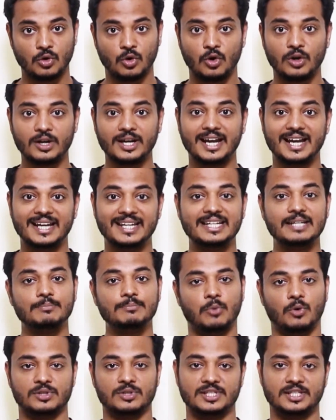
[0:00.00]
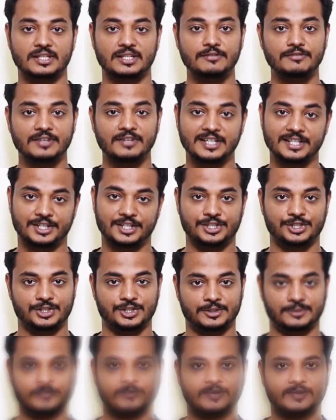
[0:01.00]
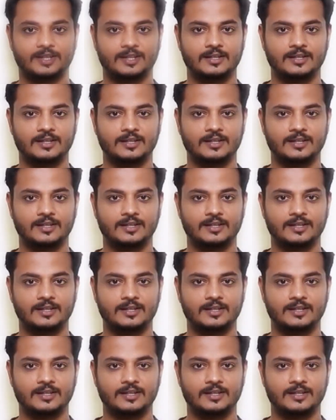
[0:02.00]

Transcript: or any positive integer.